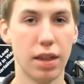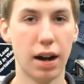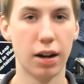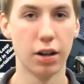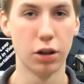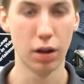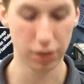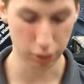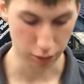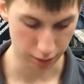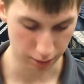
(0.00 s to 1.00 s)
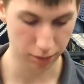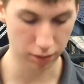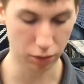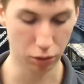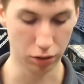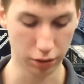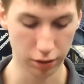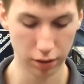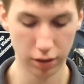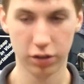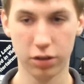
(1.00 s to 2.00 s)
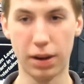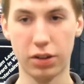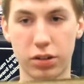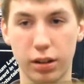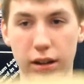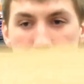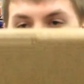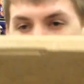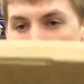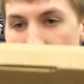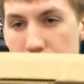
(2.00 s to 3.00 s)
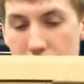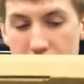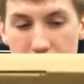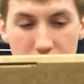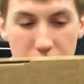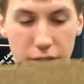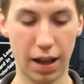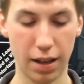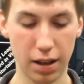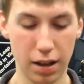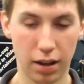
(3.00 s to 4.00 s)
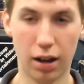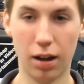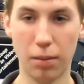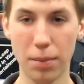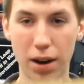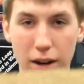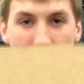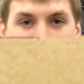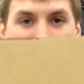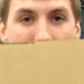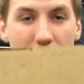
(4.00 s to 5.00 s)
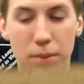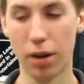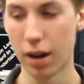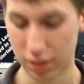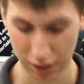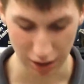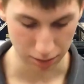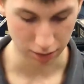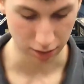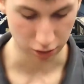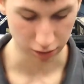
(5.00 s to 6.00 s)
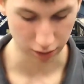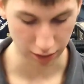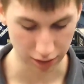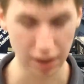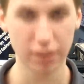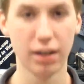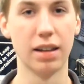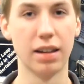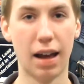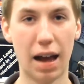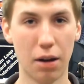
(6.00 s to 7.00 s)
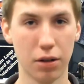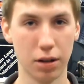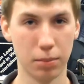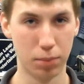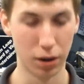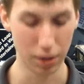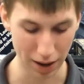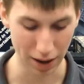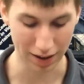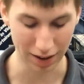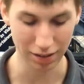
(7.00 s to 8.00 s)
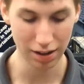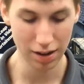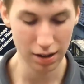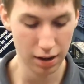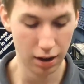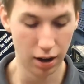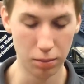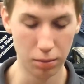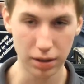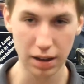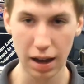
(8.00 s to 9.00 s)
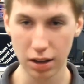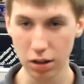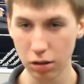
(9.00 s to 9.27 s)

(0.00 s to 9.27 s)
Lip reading: that you had to order specially and pay a bit extra for that. I'm not going to take it out of the box again, because it takes like an hour to put it back in. But yeah, I